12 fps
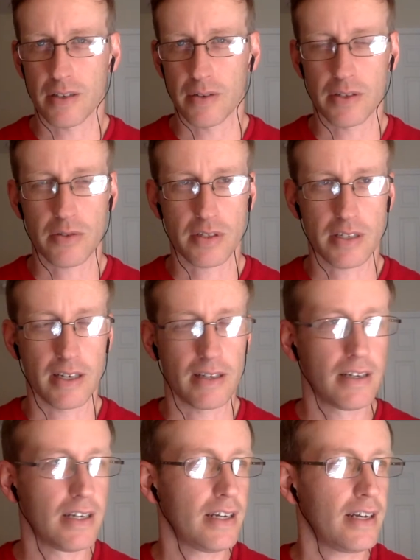know interesting
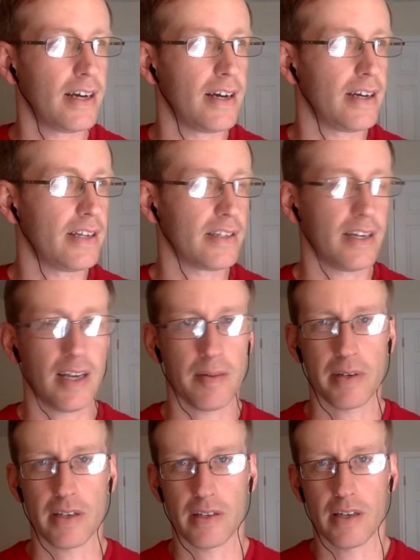uh, and
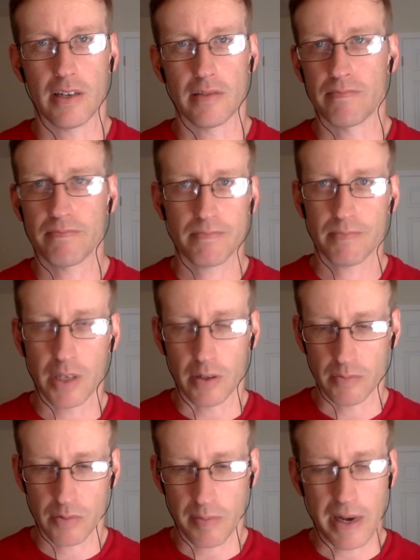dynamic and, and, you know
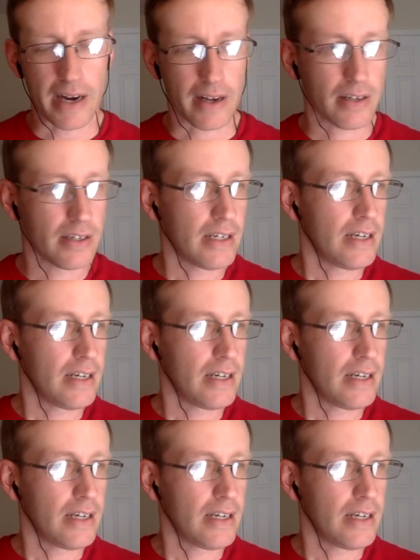dramatic.